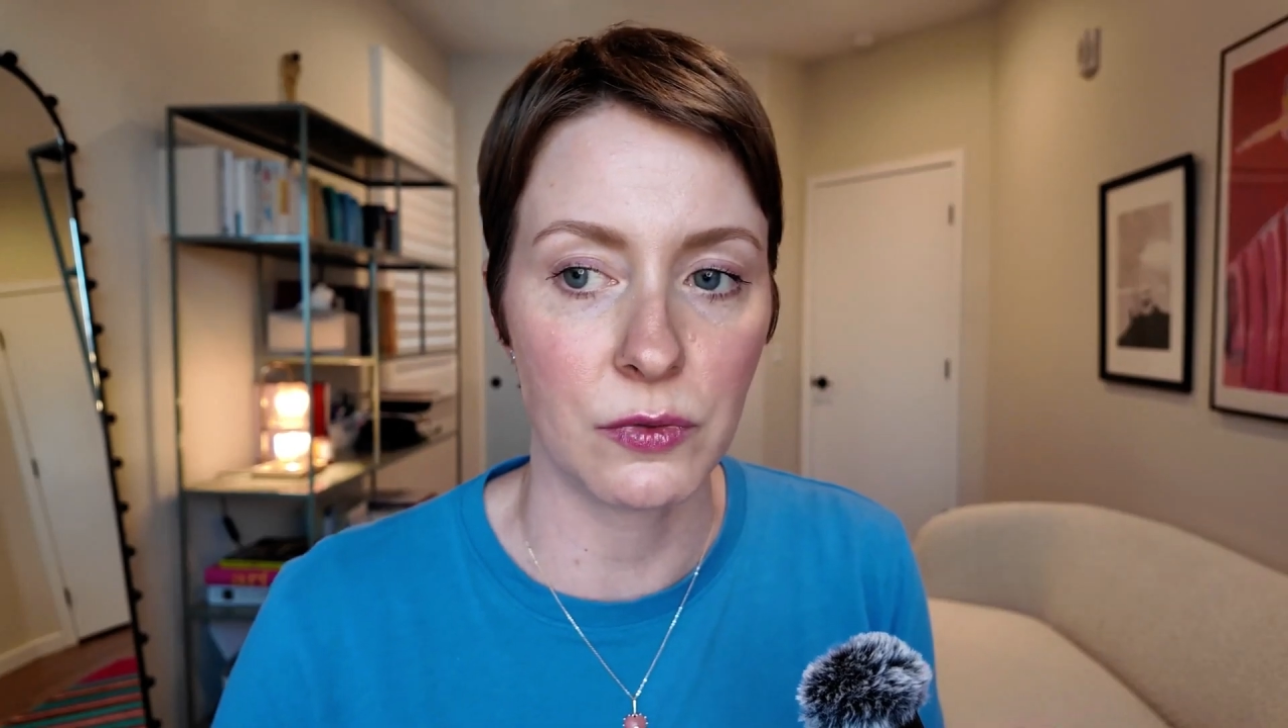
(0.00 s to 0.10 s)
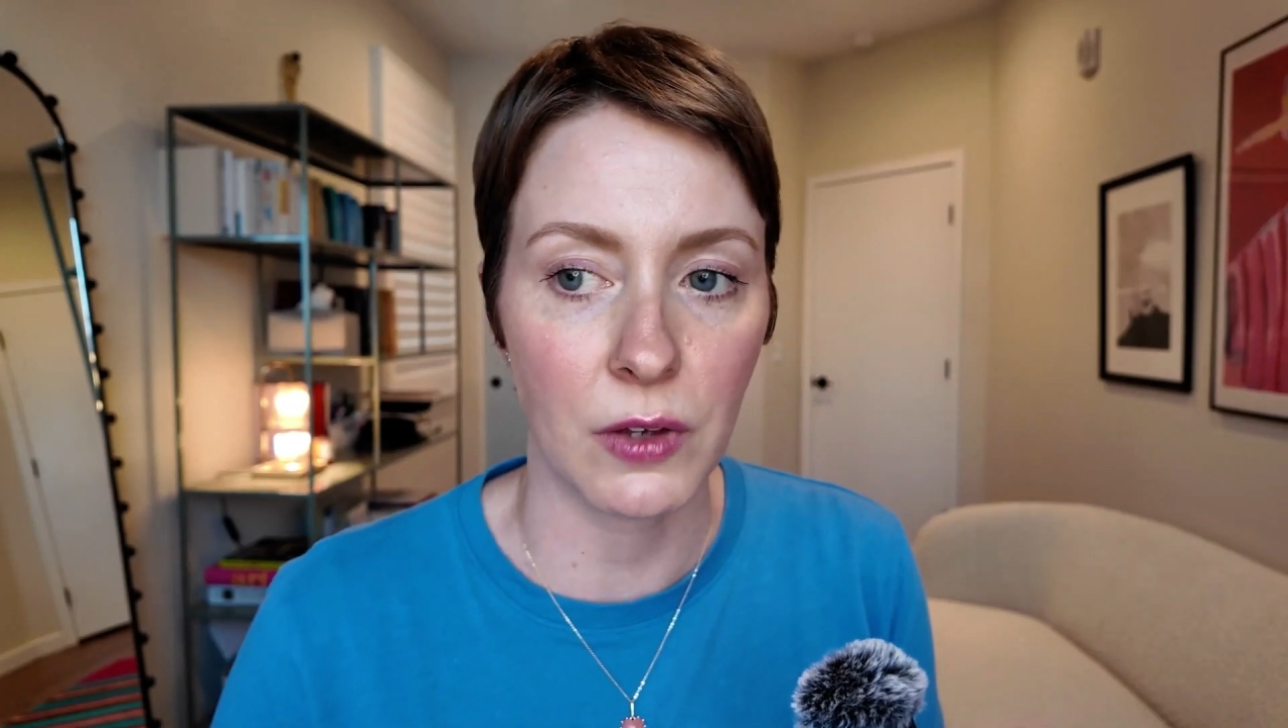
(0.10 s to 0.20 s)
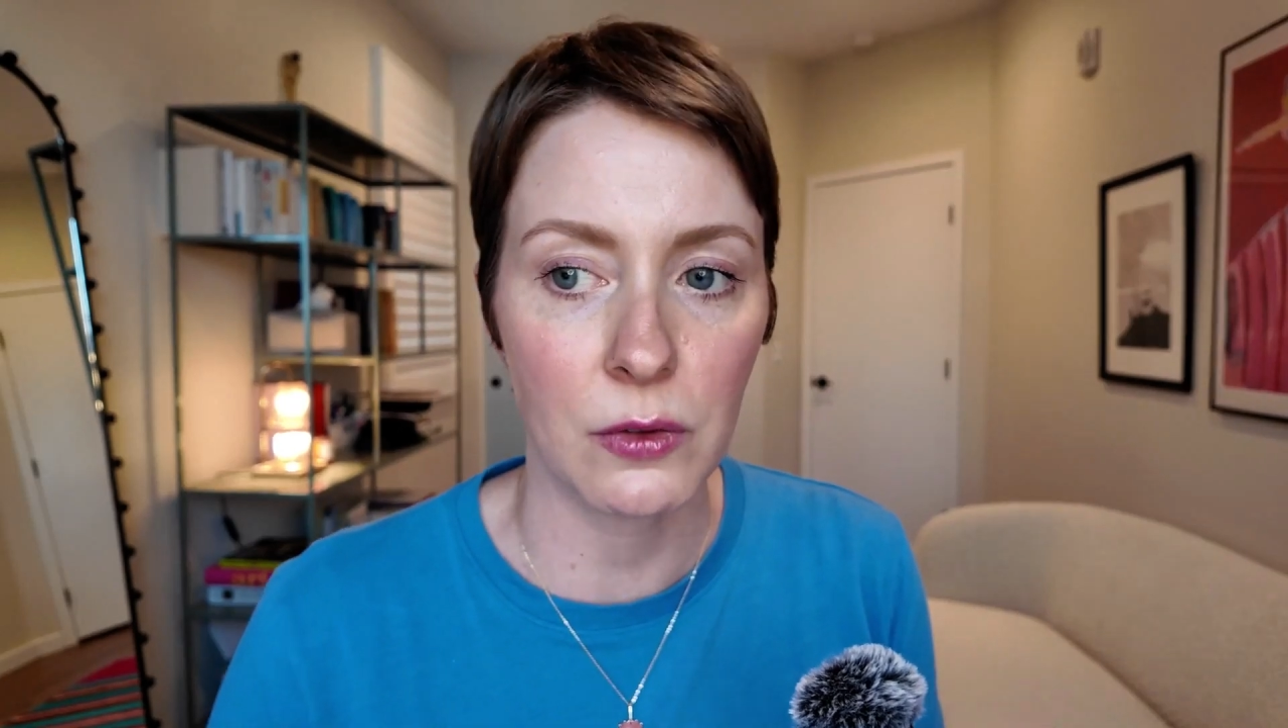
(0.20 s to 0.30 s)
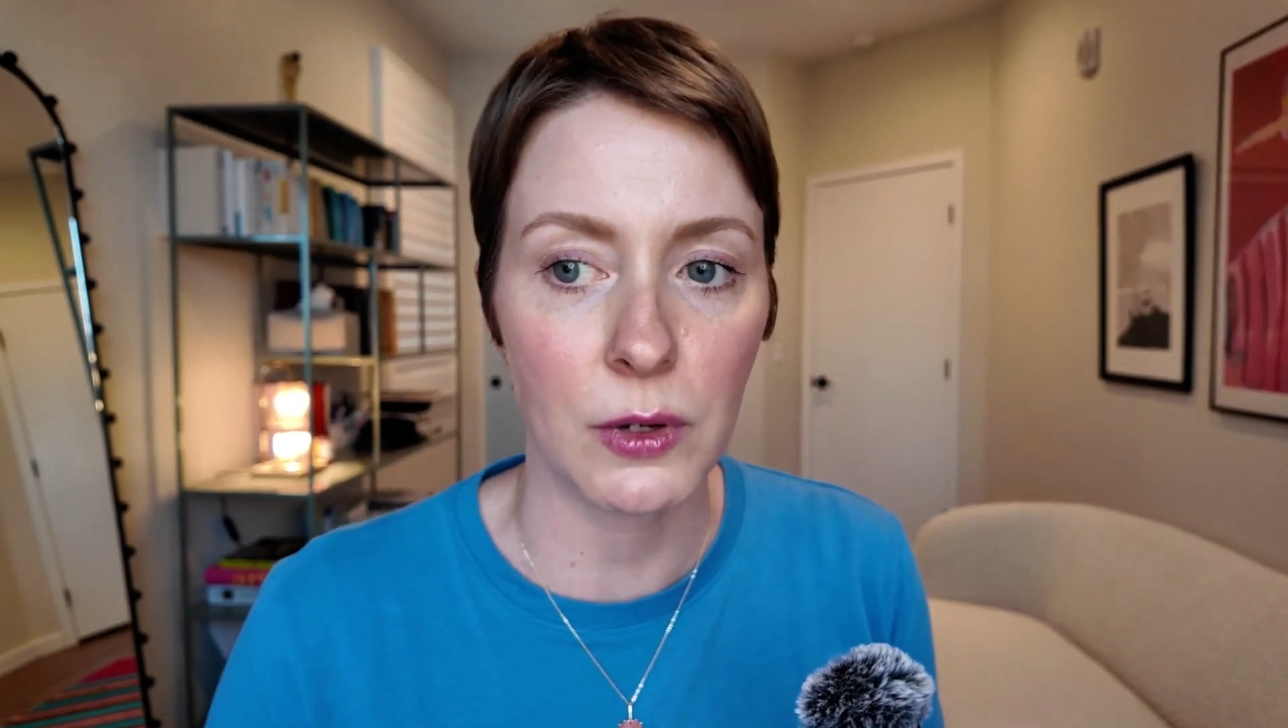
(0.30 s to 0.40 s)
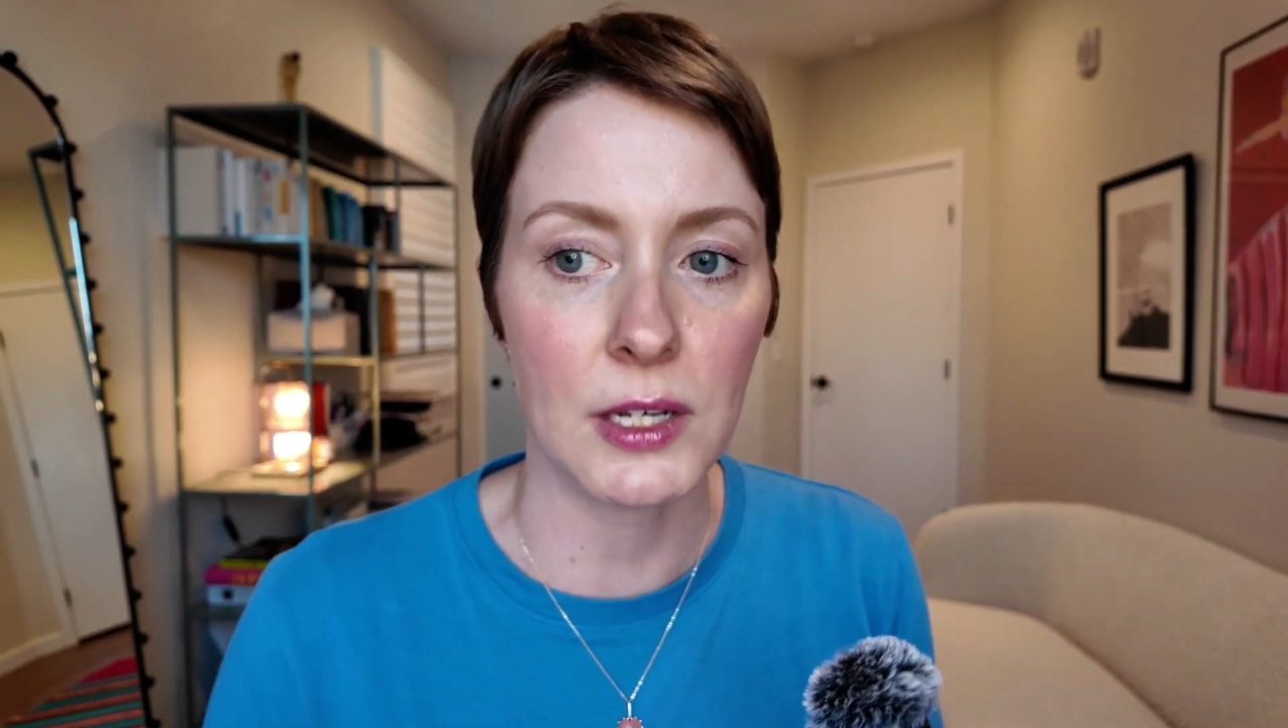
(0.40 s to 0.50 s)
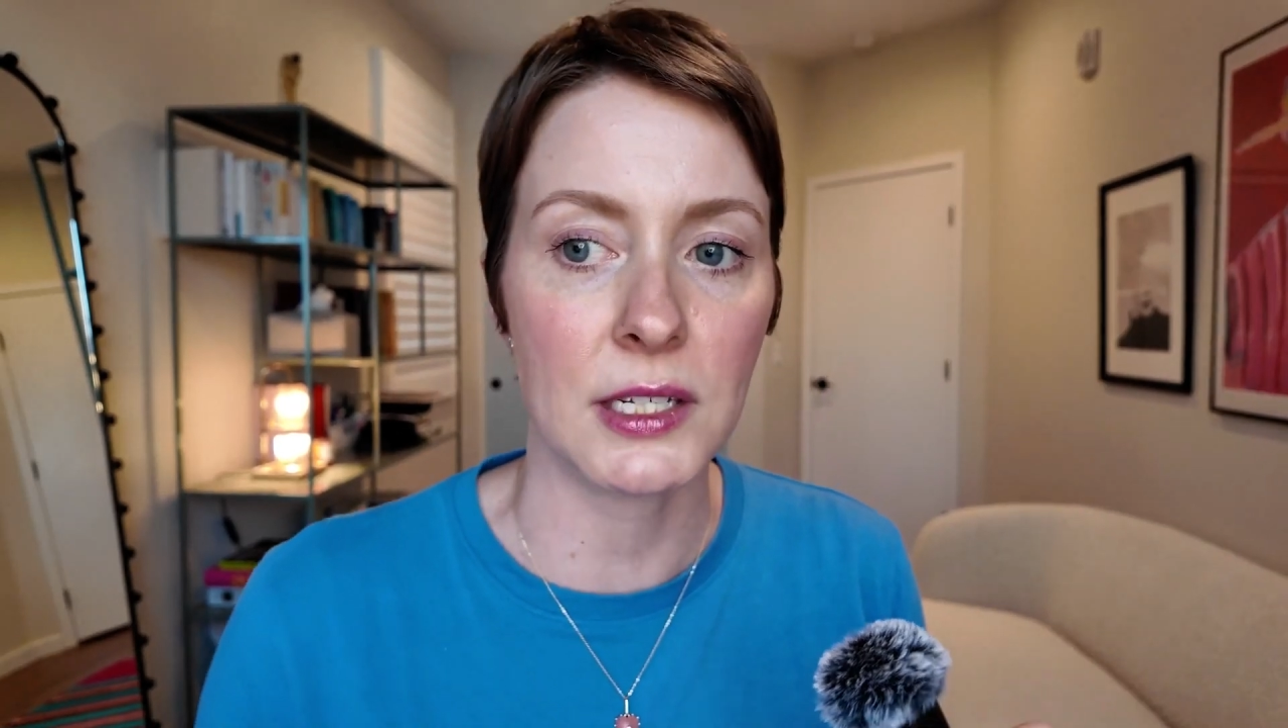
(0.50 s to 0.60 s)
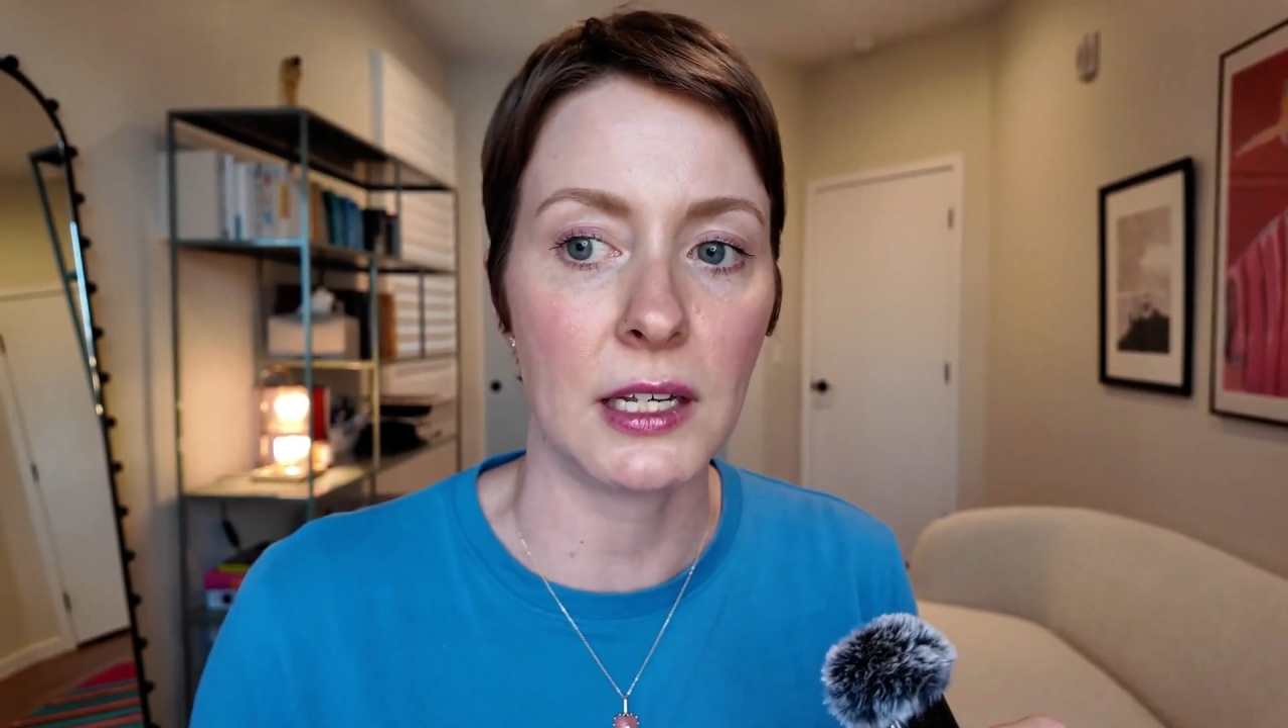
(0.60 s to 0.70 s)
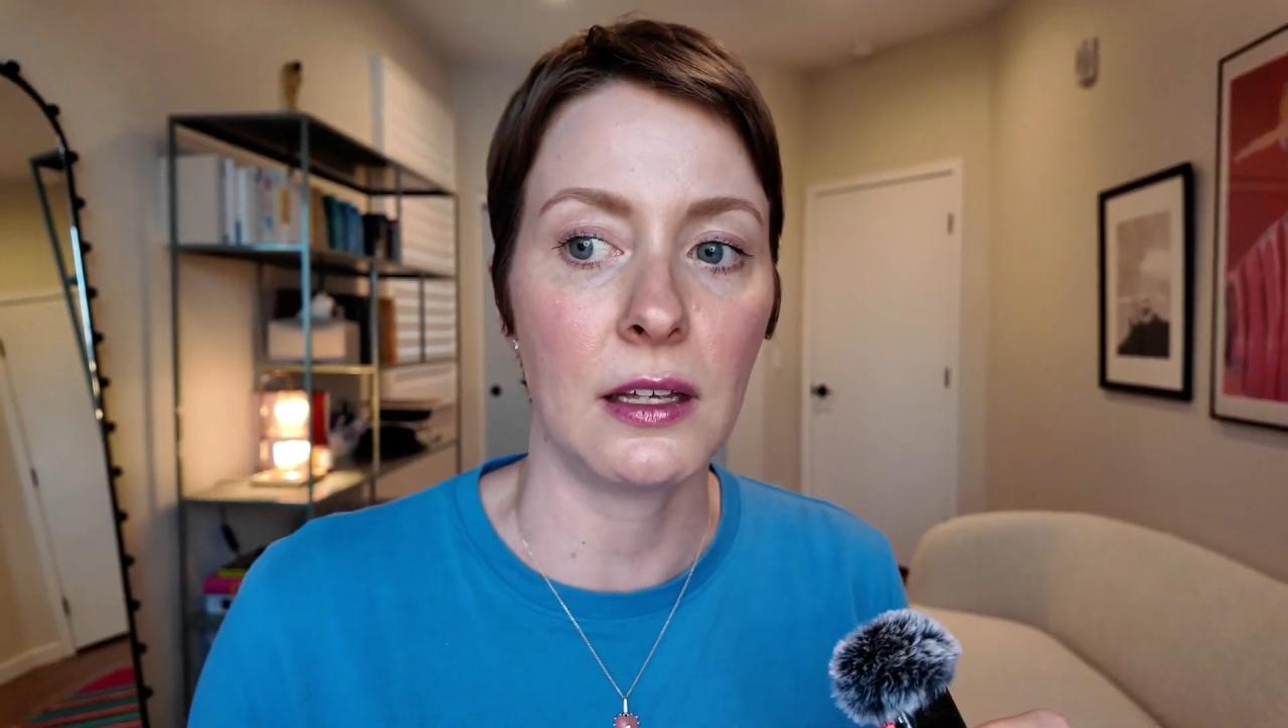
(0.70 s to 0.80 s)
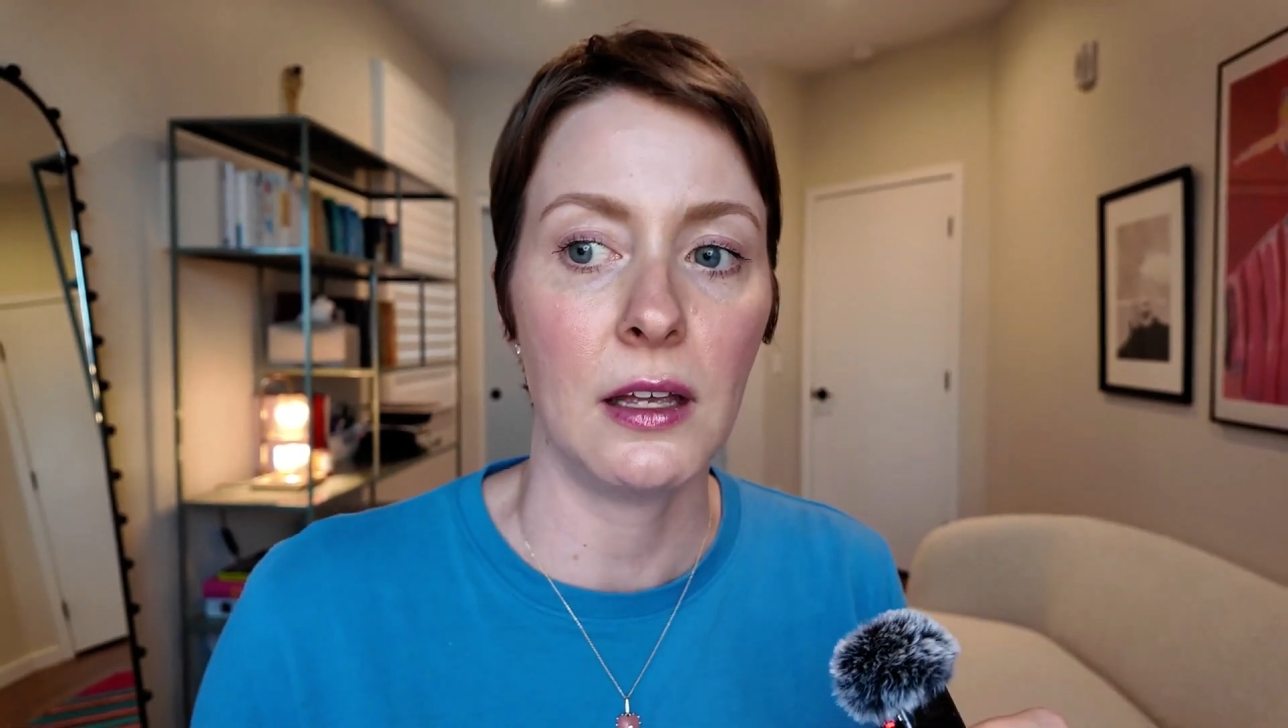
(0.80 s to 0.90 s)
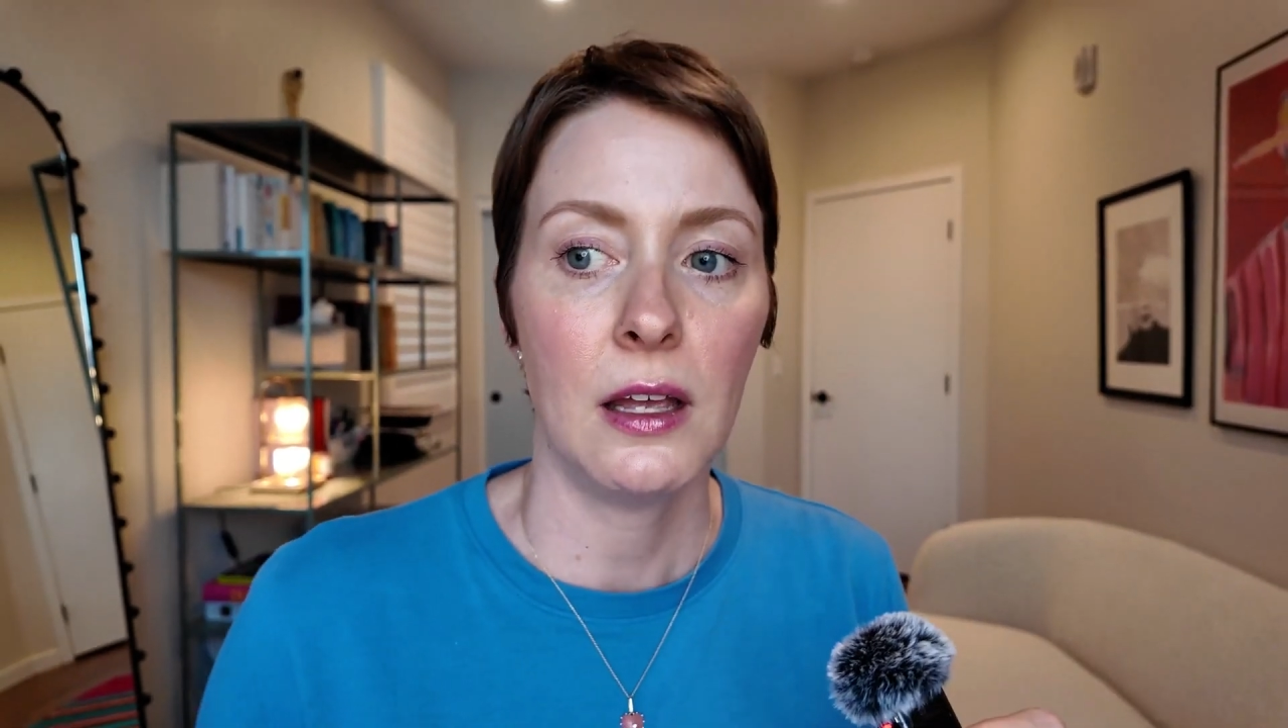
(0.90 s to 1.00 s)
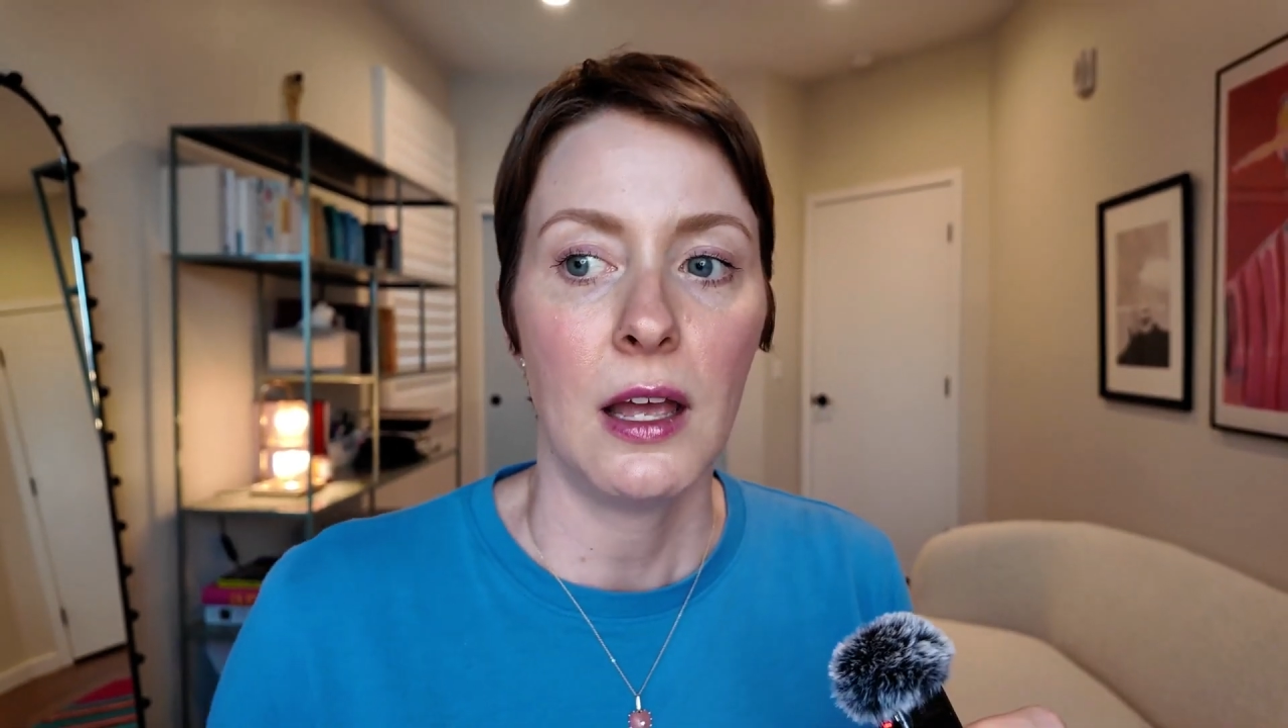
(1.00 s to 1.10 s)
fundraising